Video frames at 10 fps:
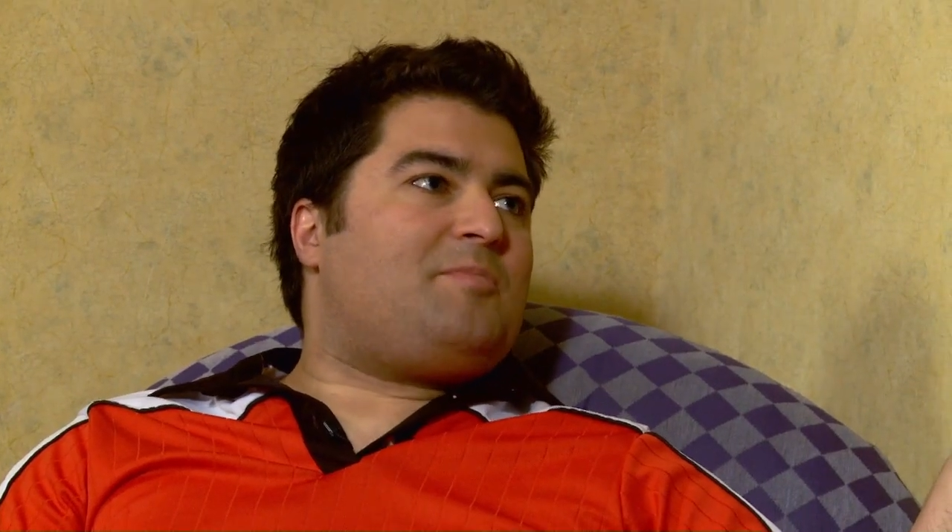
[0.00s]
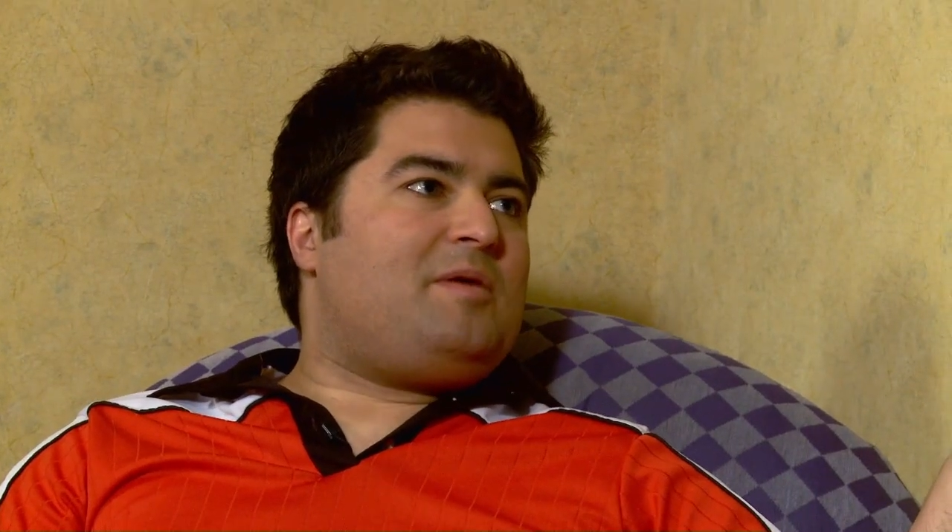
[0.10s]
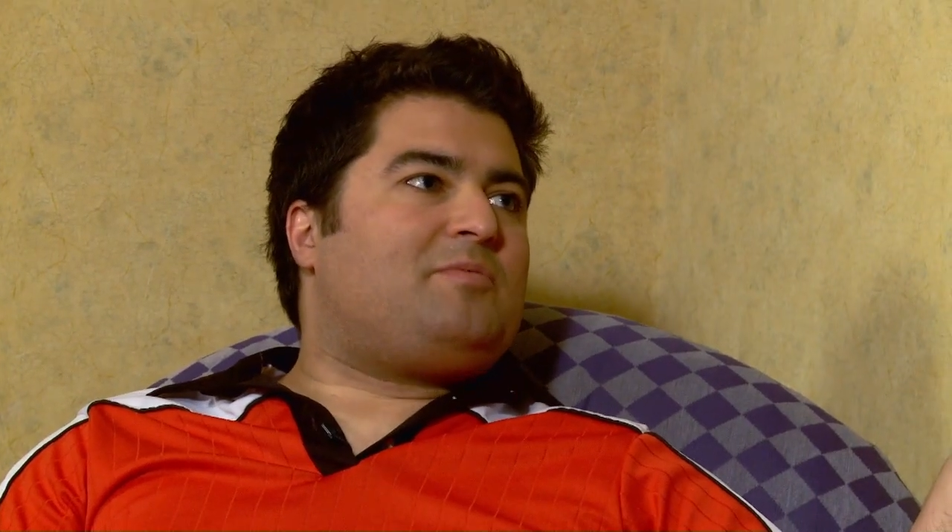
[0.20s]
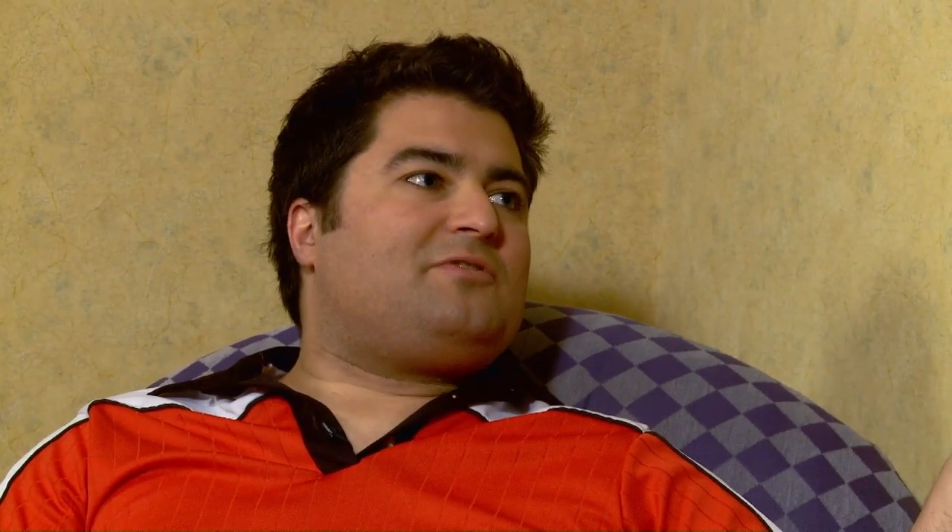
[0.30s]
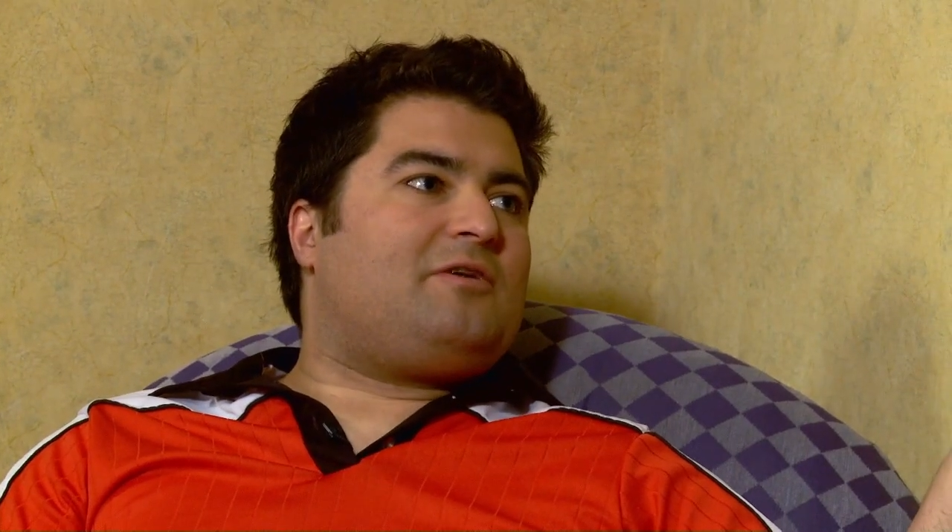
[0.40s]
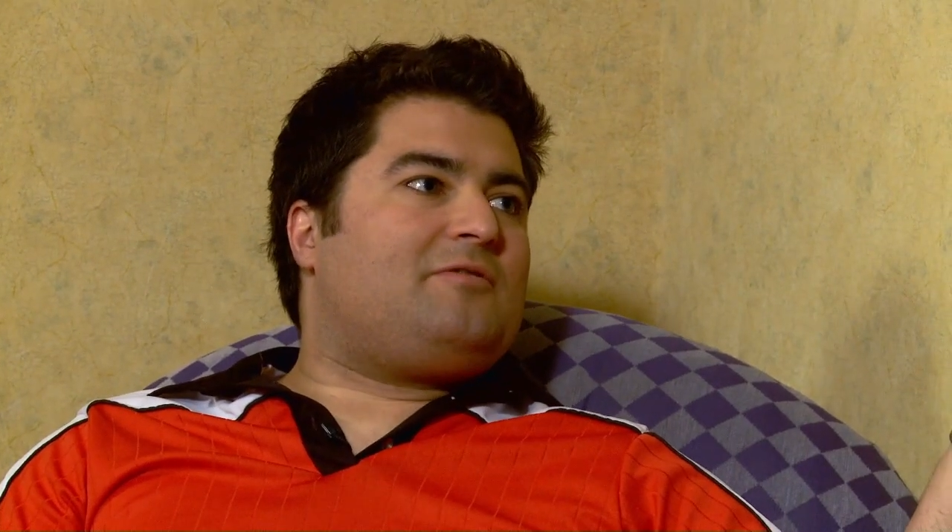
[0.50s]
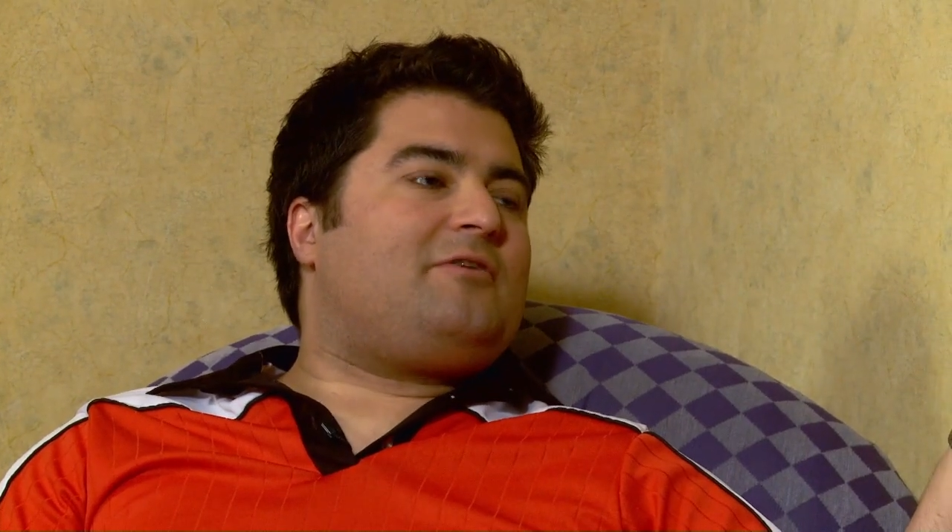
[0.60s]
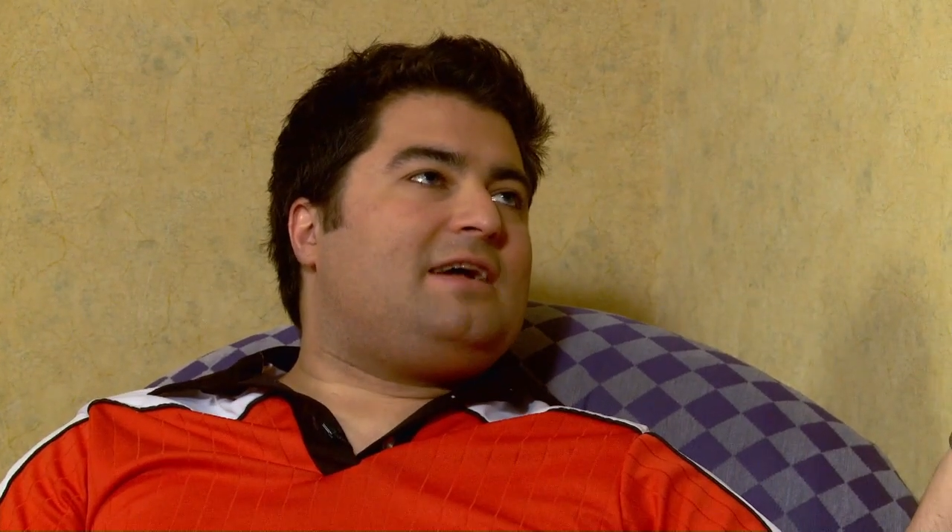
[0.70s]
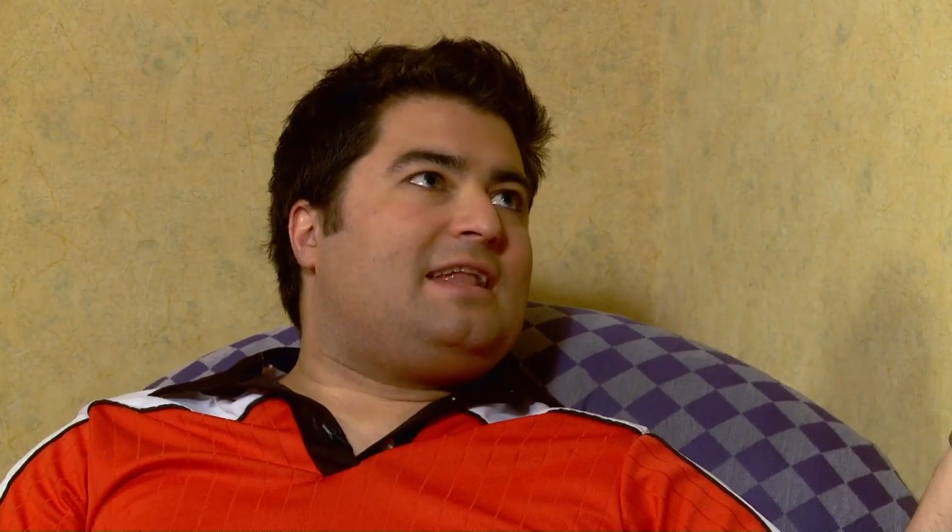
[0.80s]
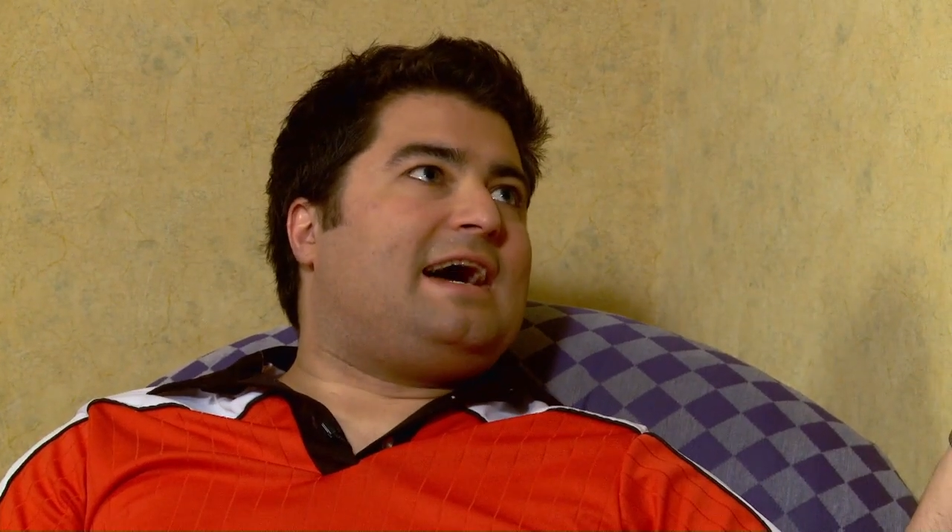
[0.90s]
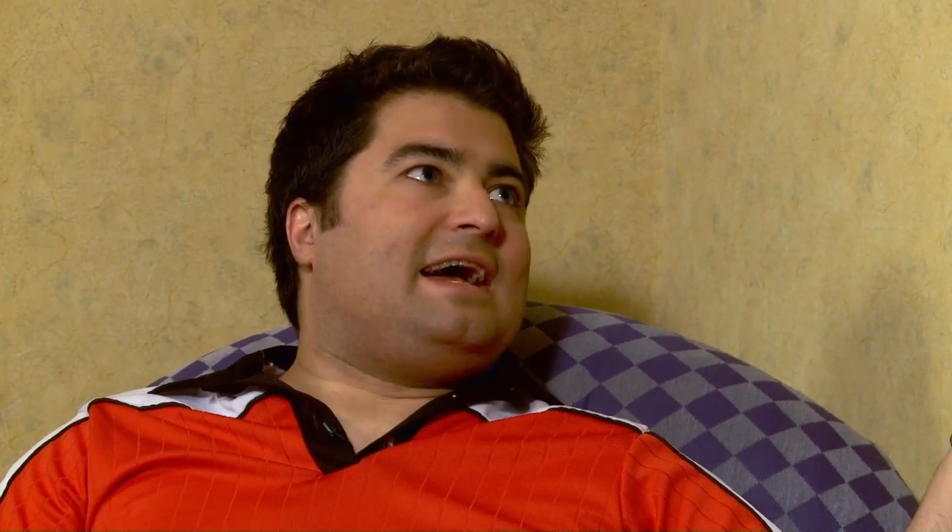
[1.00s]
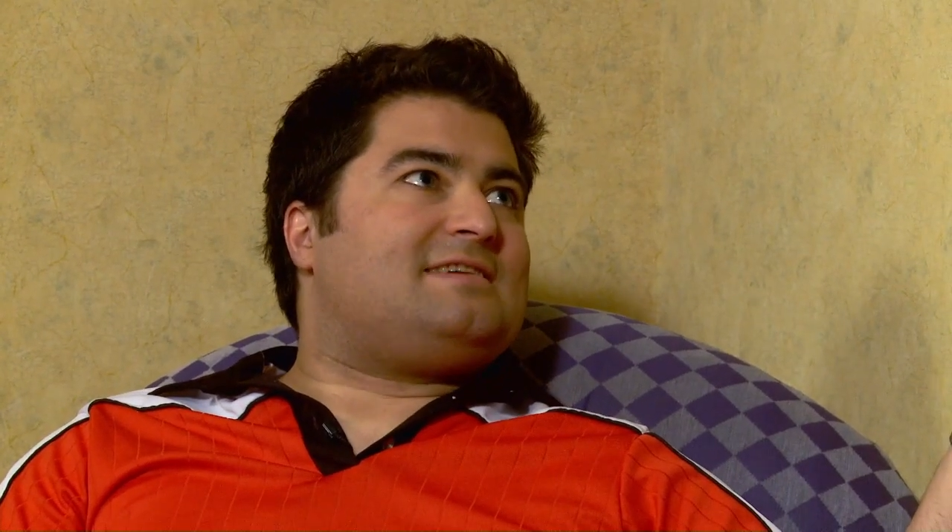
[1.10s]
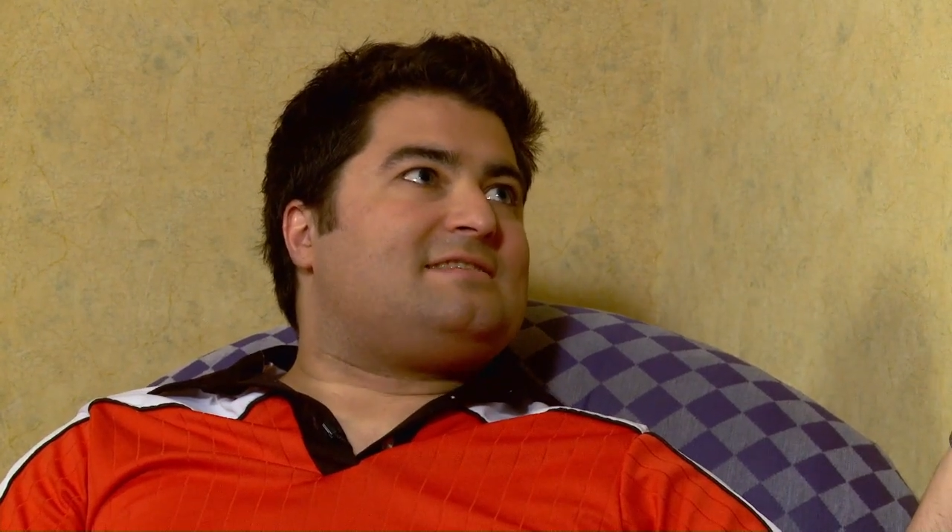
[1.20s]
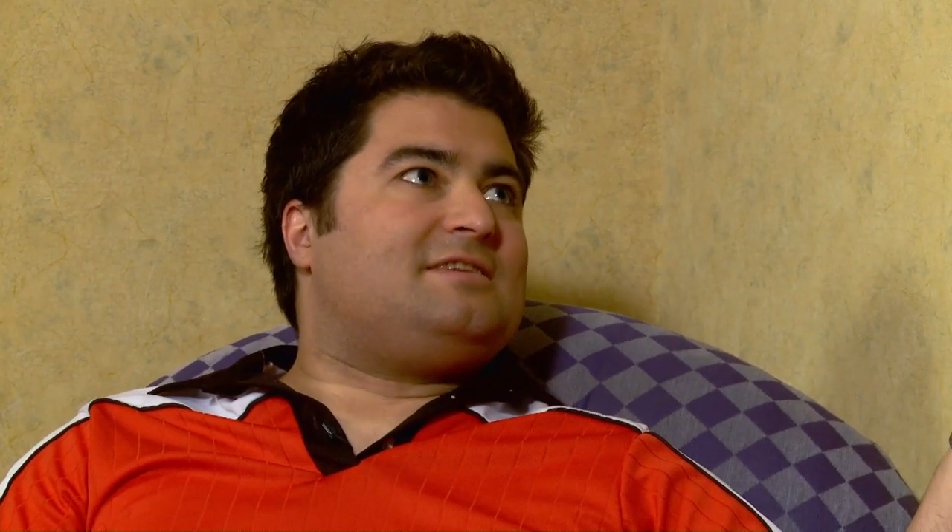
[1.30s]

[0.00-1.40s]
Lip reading: of people don't realize